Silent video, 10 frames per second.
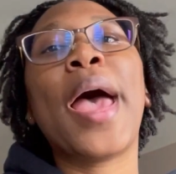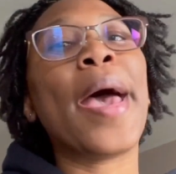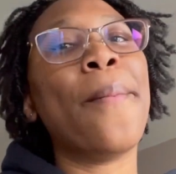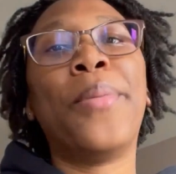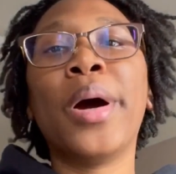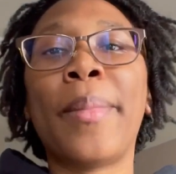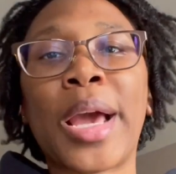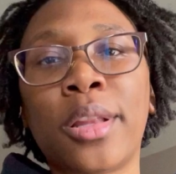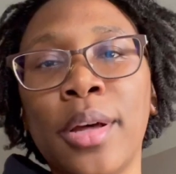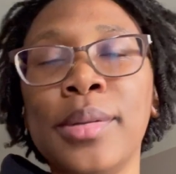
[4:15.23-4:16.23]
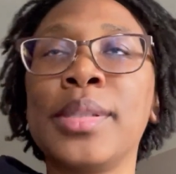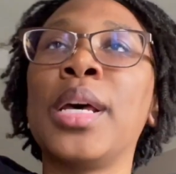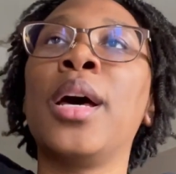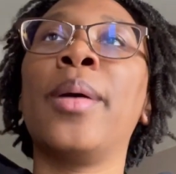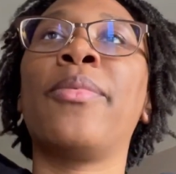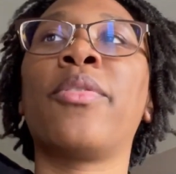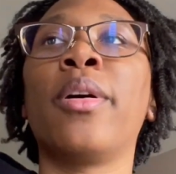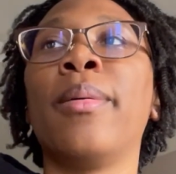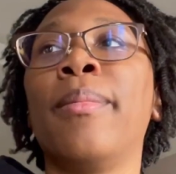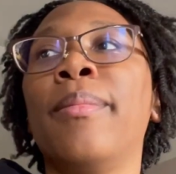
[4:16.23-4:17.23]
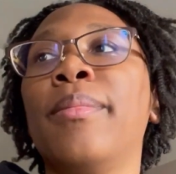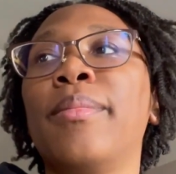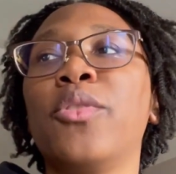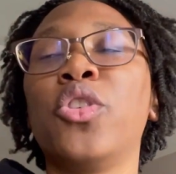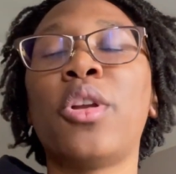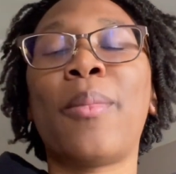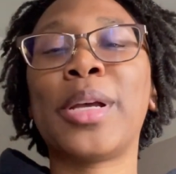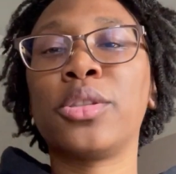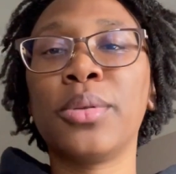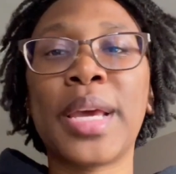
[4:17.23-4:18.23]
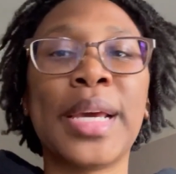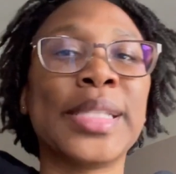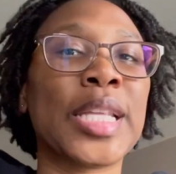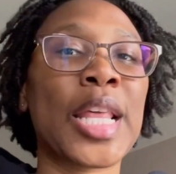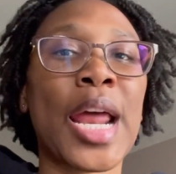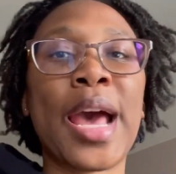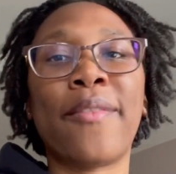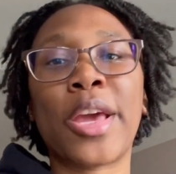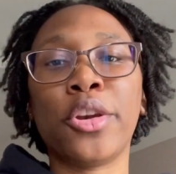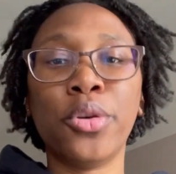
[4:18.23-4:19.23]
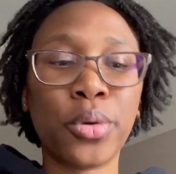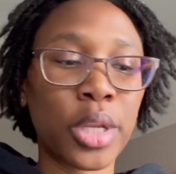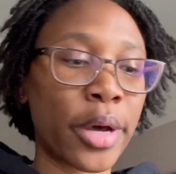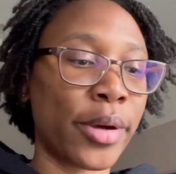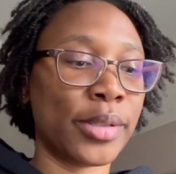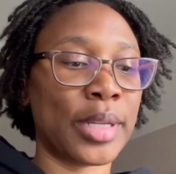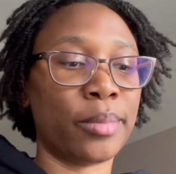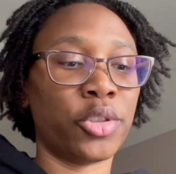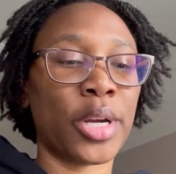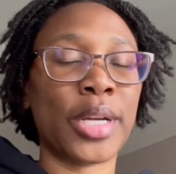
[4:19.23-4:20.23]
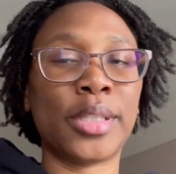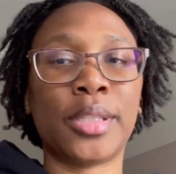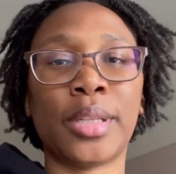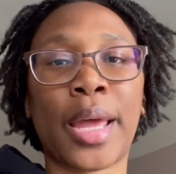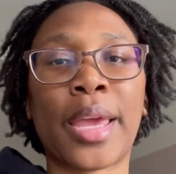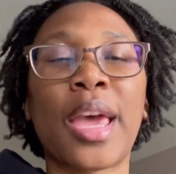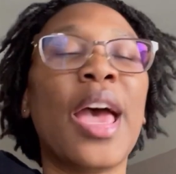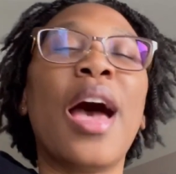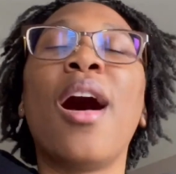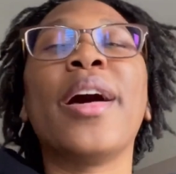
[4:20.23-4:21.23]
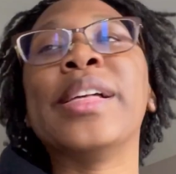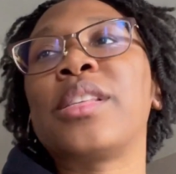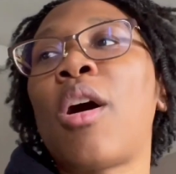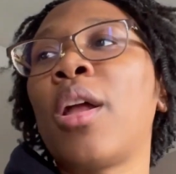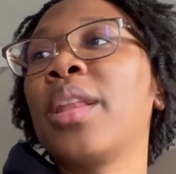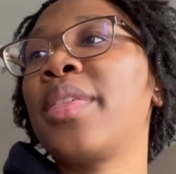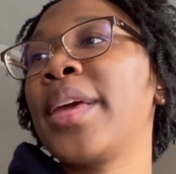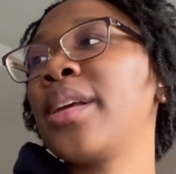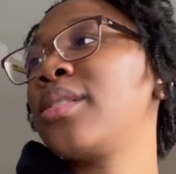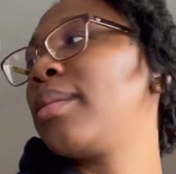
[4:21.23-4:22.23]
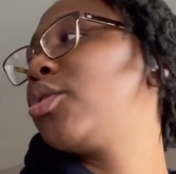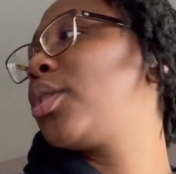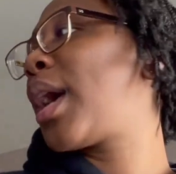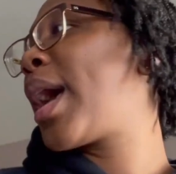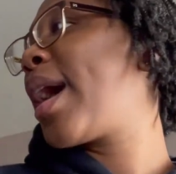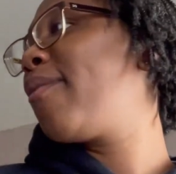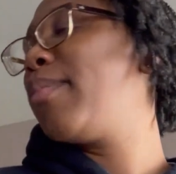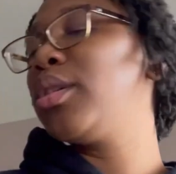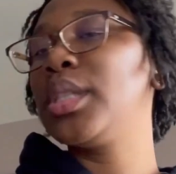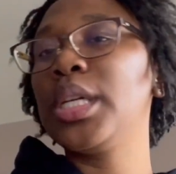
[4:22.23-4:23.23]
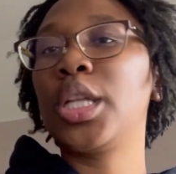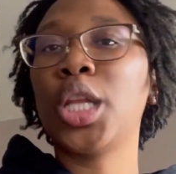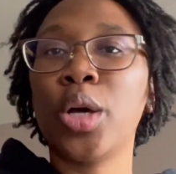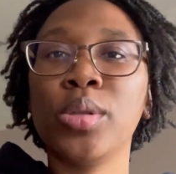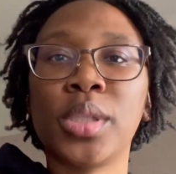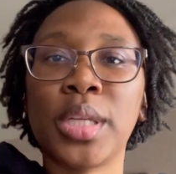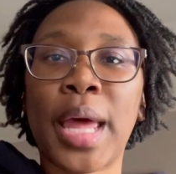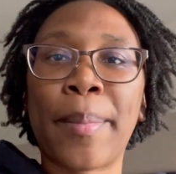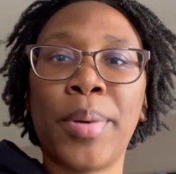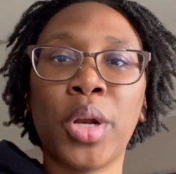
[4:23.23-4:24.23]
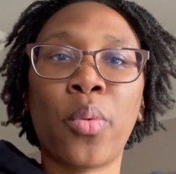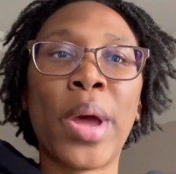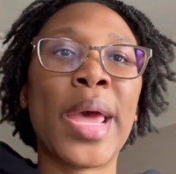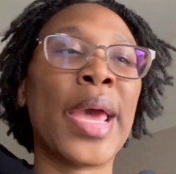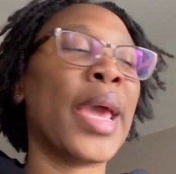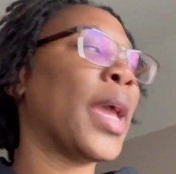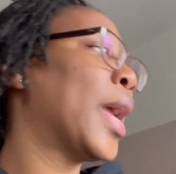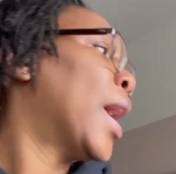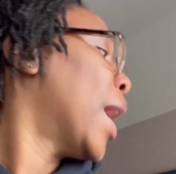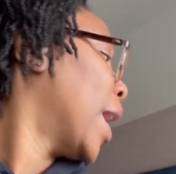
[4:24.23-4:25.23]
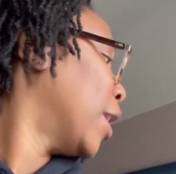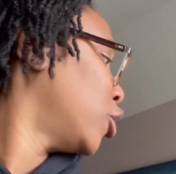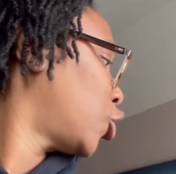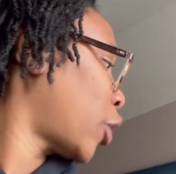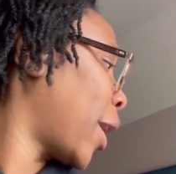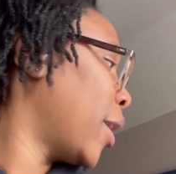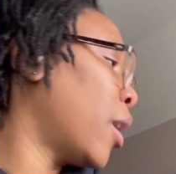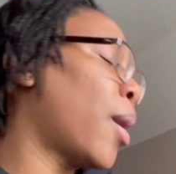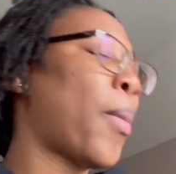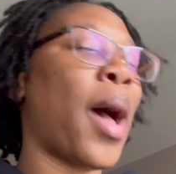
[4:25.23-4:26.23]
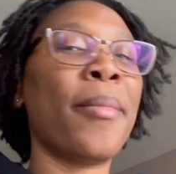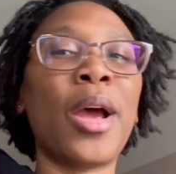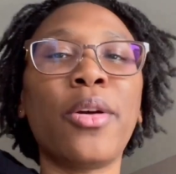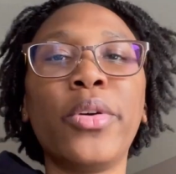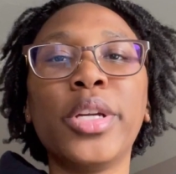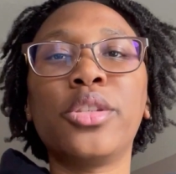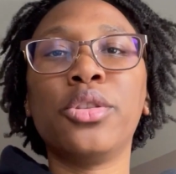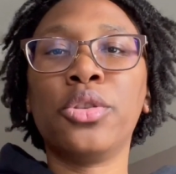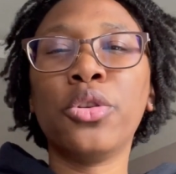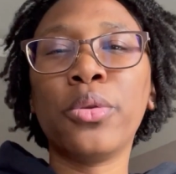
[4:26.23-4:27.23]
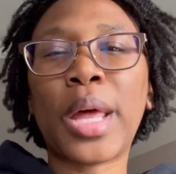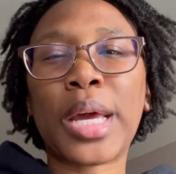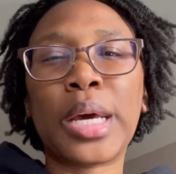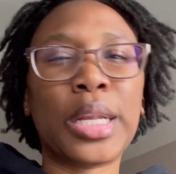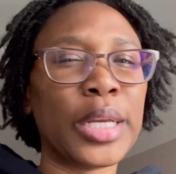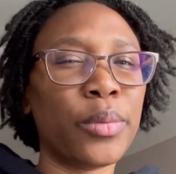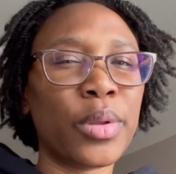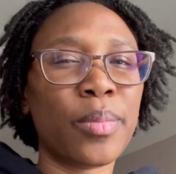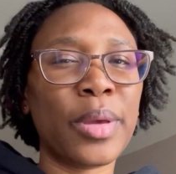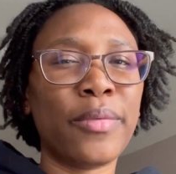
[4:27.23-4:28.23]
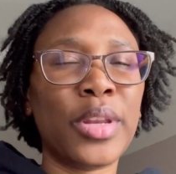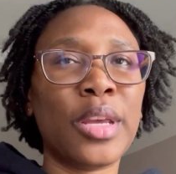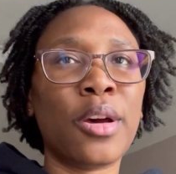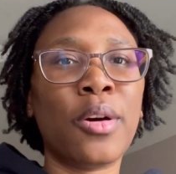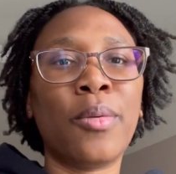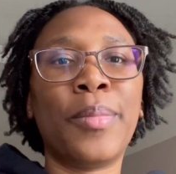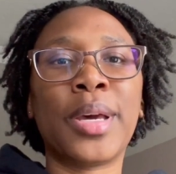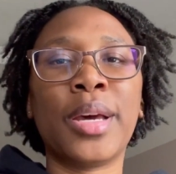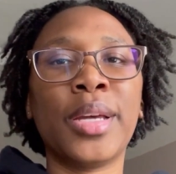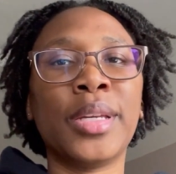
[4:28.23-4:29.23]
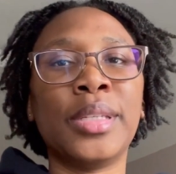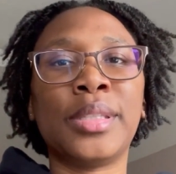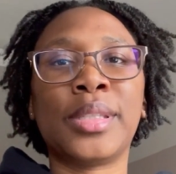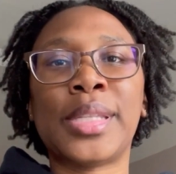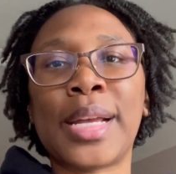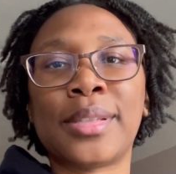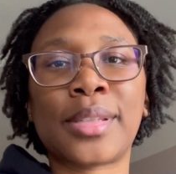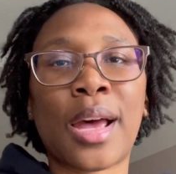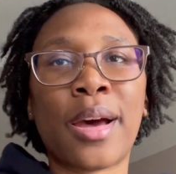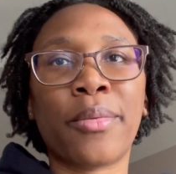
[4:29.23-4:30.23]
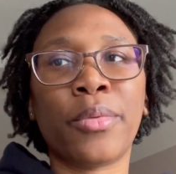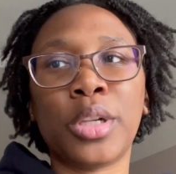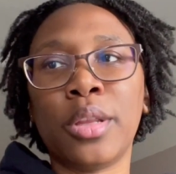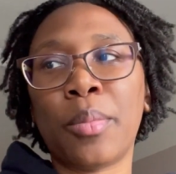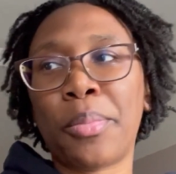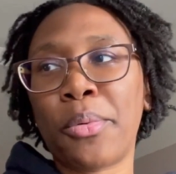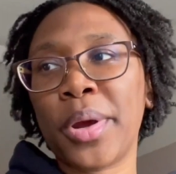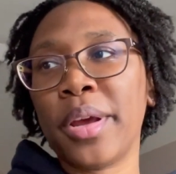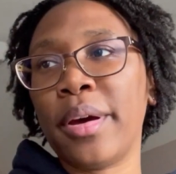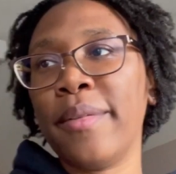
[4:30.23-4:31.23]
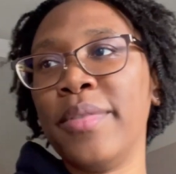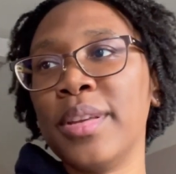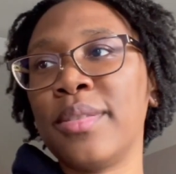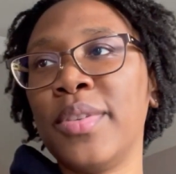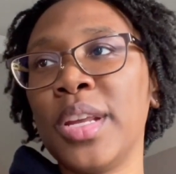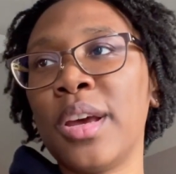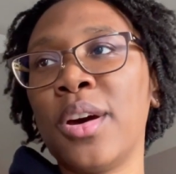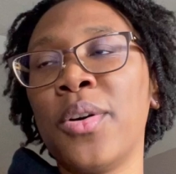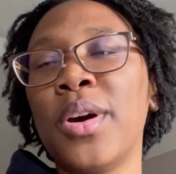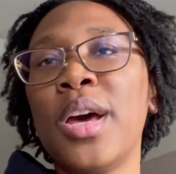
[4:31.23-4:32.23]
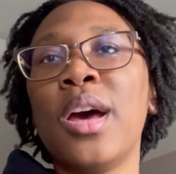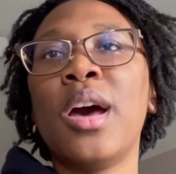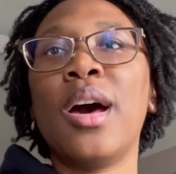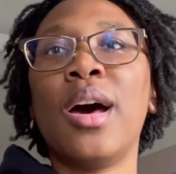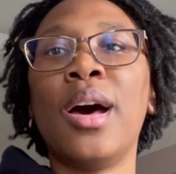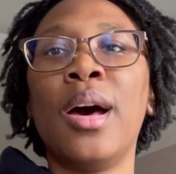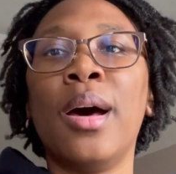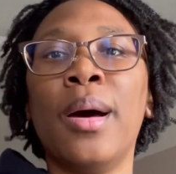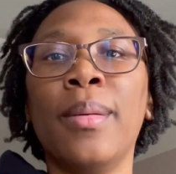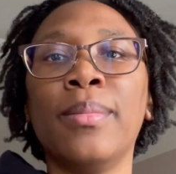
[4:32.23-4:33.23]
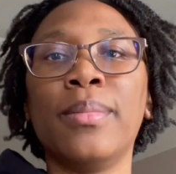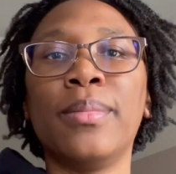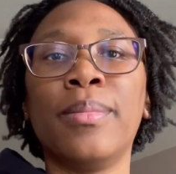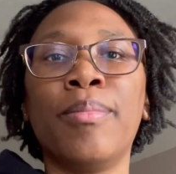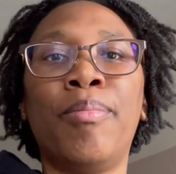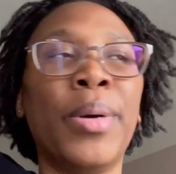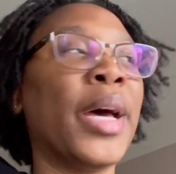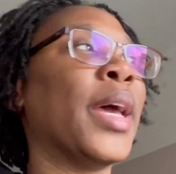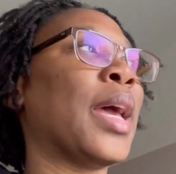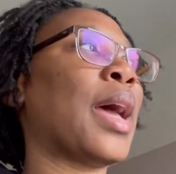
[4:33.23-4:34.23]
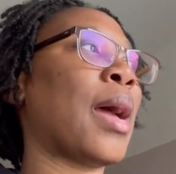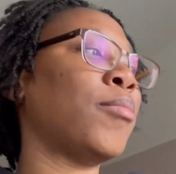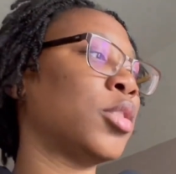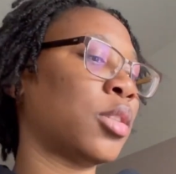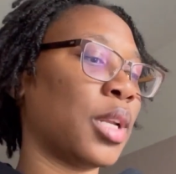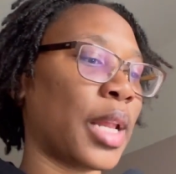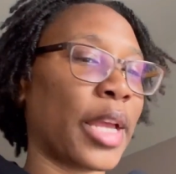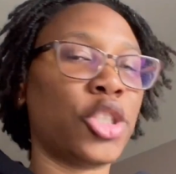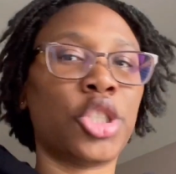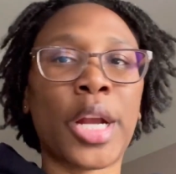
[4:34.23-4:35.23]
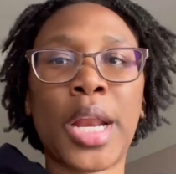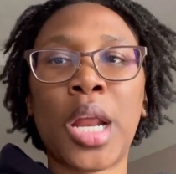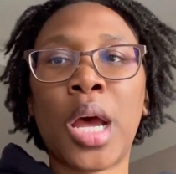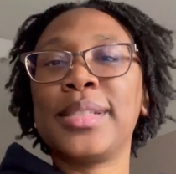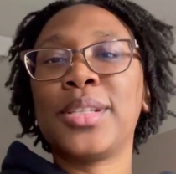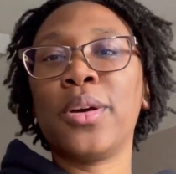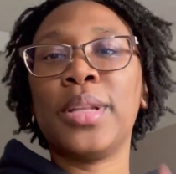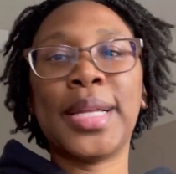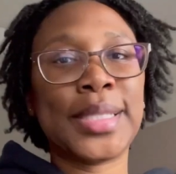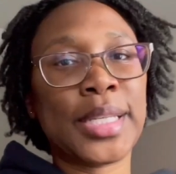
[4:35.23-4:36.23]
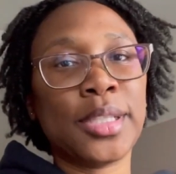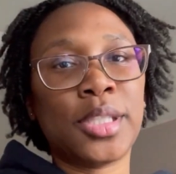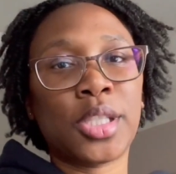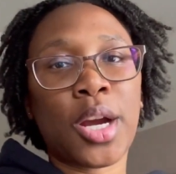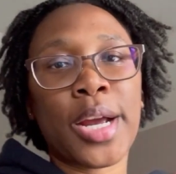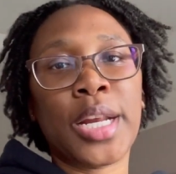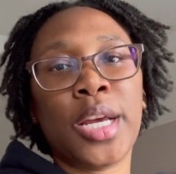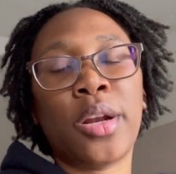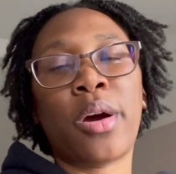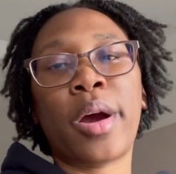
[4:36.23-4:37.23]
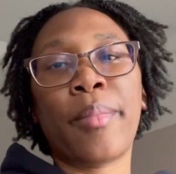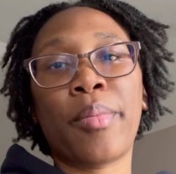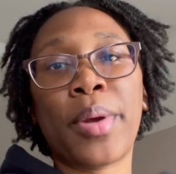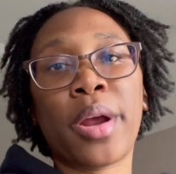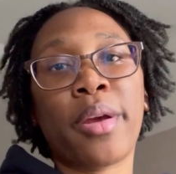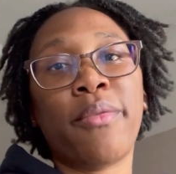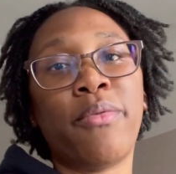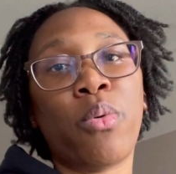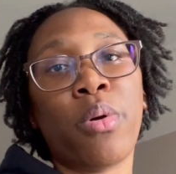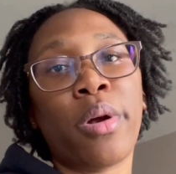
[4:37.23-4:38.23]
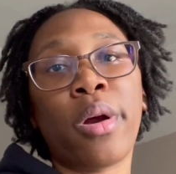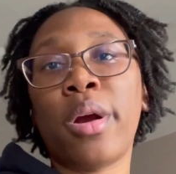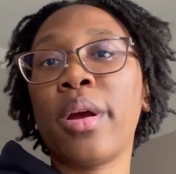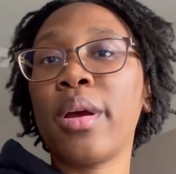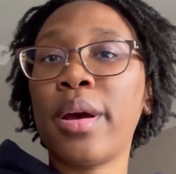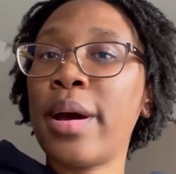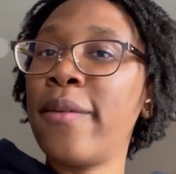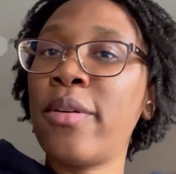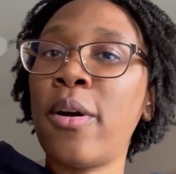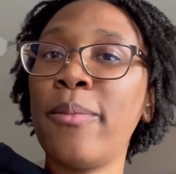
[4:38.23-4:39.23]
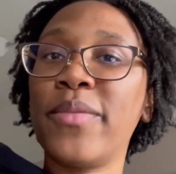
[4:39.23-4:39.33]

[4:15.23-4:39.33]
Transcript: and put my clothes up from, you know, my suitcase. And then I have like new clothes that I'm trying to like, it's all a thing. So I'm, I have mostly clothes to like put away and straighten up. I'm not going to do like a clean with me video because that's not really the point of this video. Um, but I'm just gonna like straighten up. So let's get started on preparing for a home